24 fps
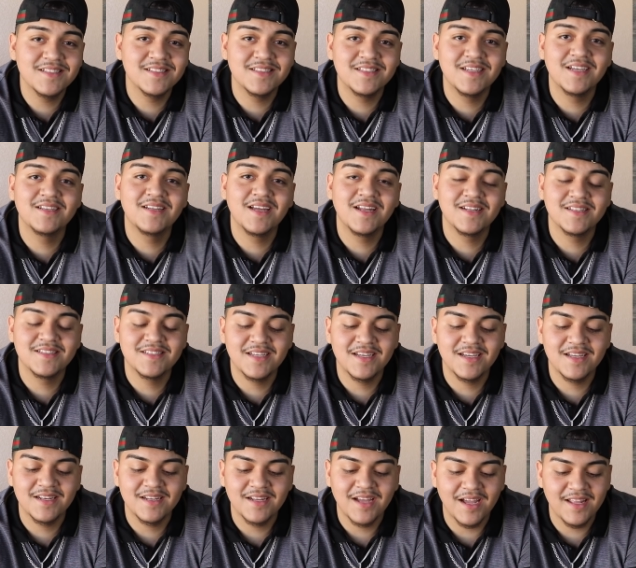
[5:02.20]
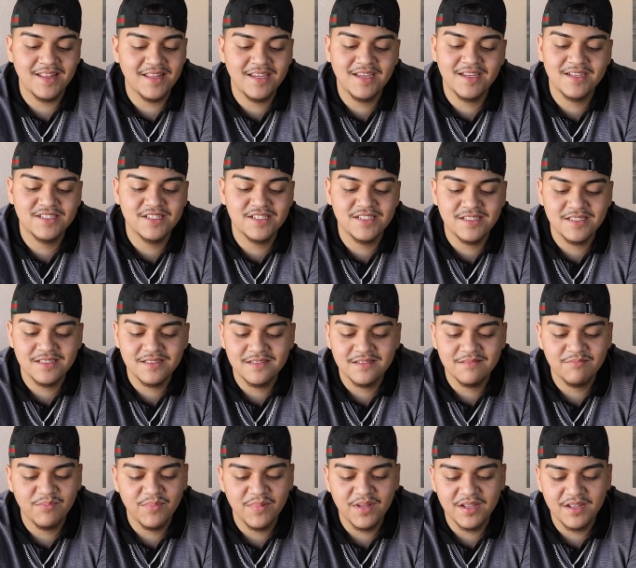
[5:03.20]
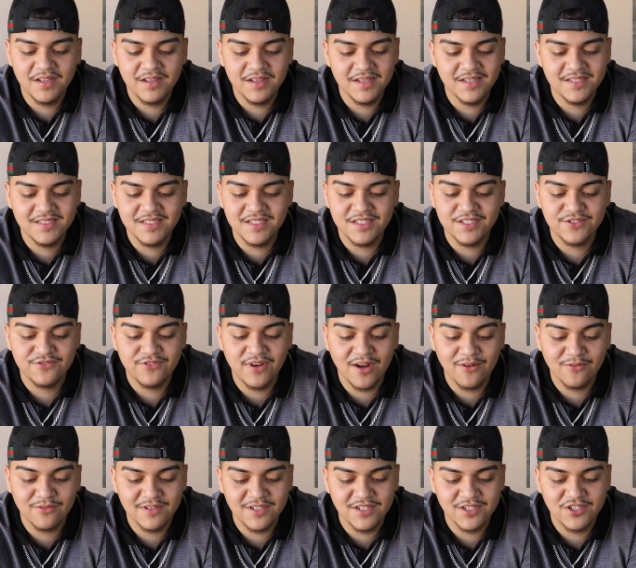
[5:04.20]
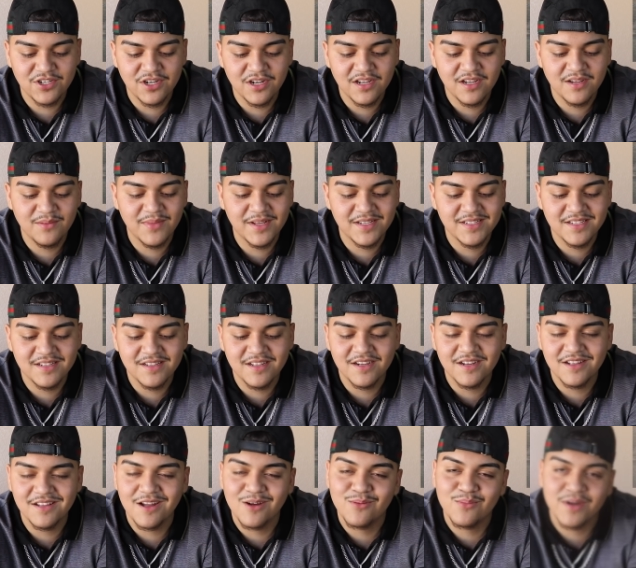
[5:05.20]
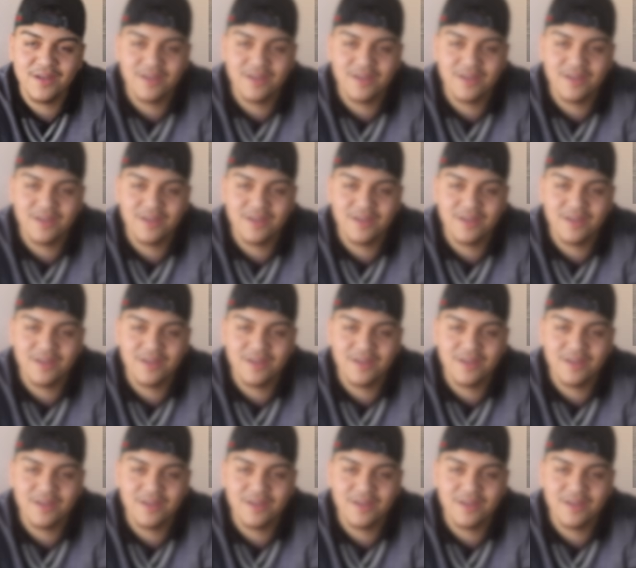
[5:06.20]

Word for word: is a 10 out of 10. I think it just it sits right with the truck. It makes it look a lot